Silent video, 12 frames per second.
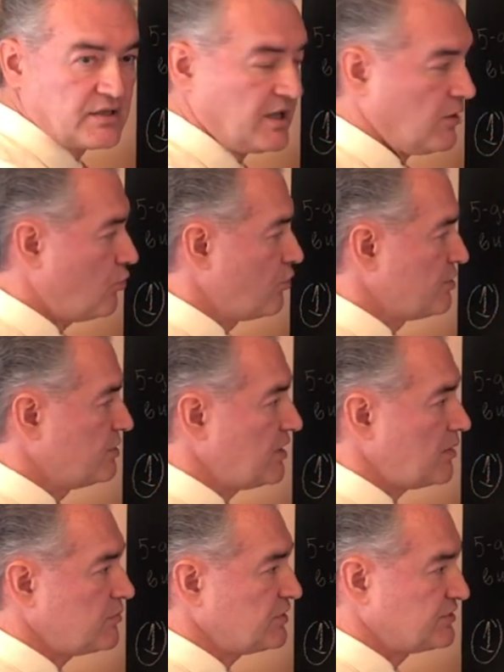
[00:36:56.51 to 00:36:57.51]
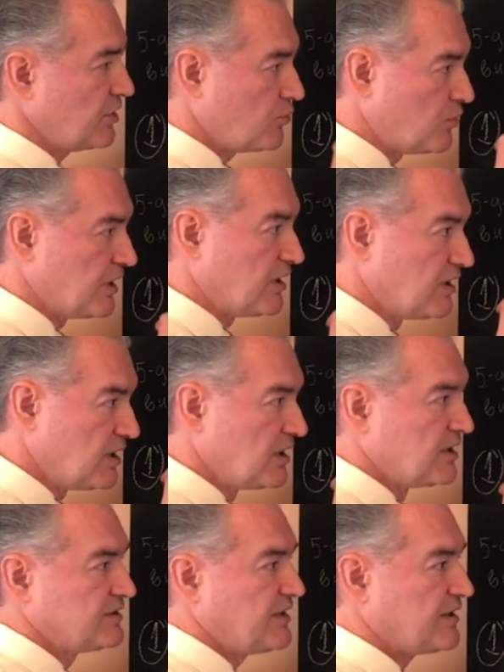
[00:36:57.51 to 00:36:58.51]
or the numbers that we
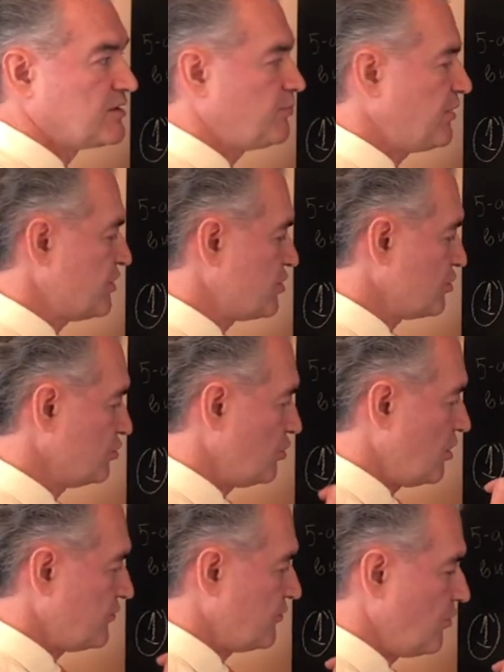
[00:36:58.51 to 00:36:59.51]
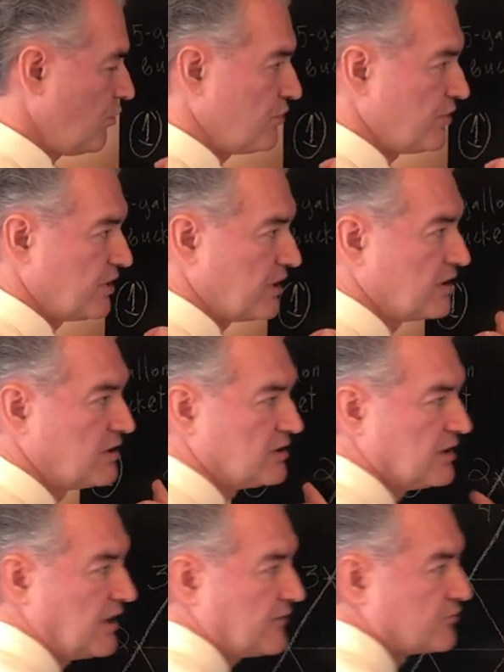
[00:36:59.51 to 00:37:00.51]
take the pictures of on the
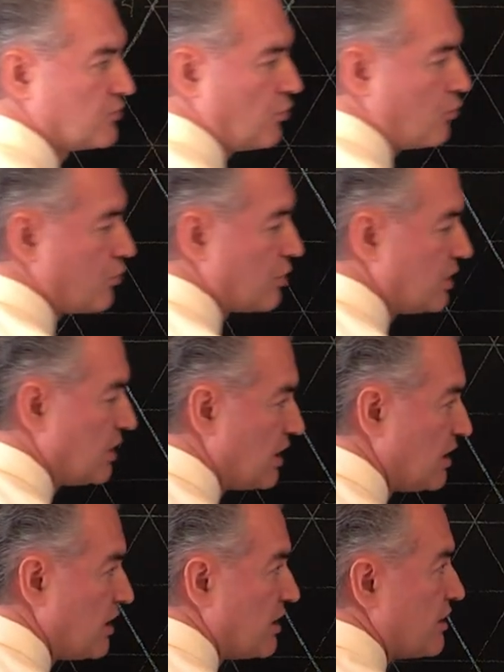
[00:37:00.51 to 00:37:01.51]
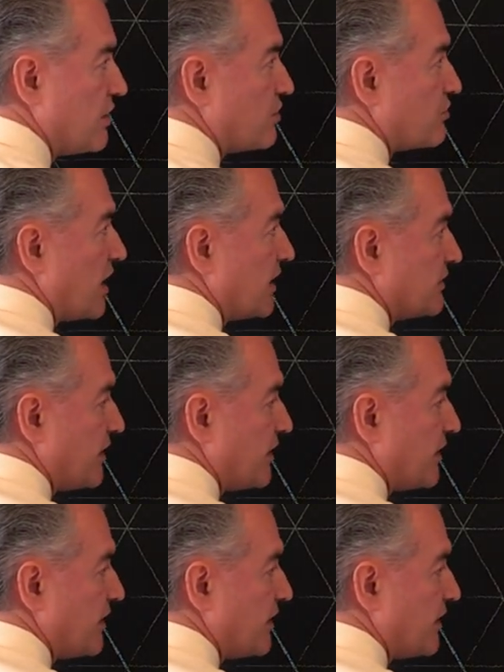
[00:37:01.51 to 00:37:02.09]
left or the right